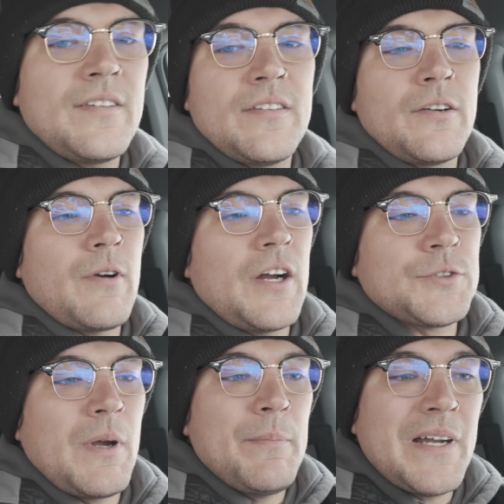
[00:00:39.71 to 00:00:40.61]
is his
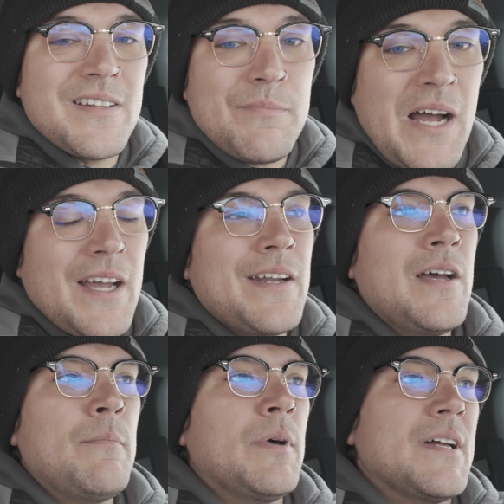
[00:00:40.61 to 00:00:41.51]
garage way bigger than mine,
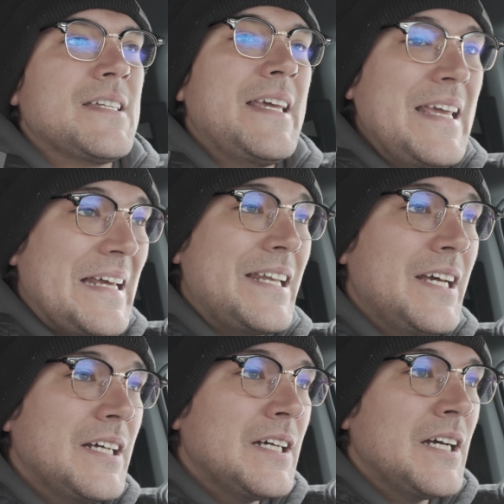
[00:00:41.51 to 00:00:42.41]
but it's
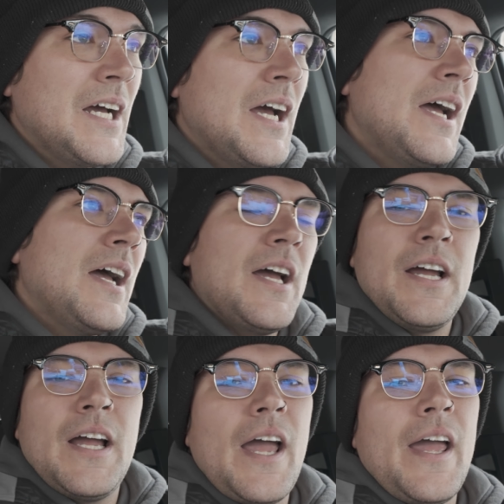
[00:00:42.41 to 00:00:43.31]
heated
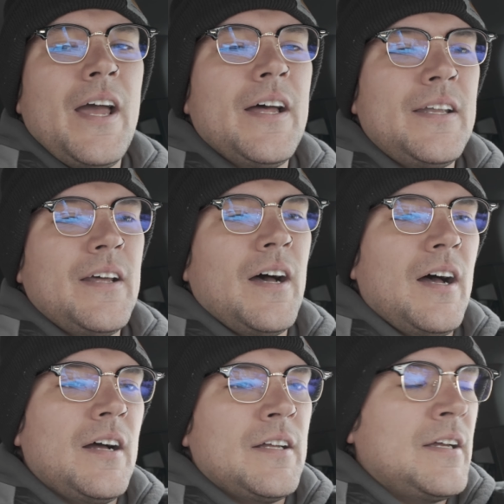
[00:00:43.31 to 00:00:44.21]
and
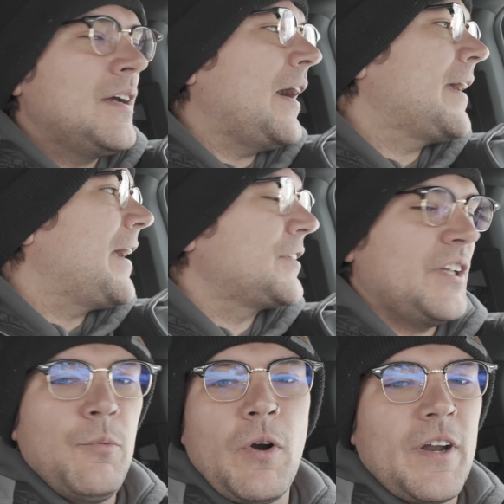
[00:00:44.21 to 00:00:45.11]
I can
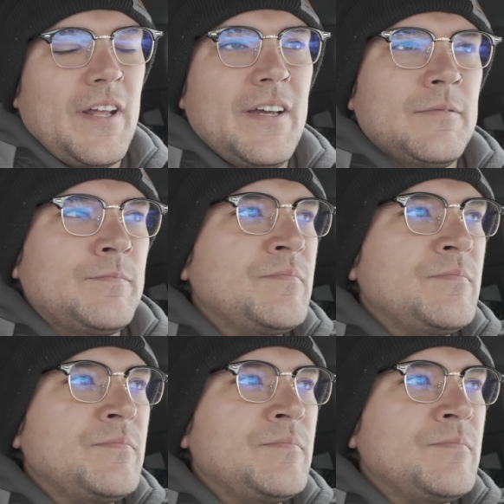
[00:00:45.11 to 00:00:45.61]
actually work in it.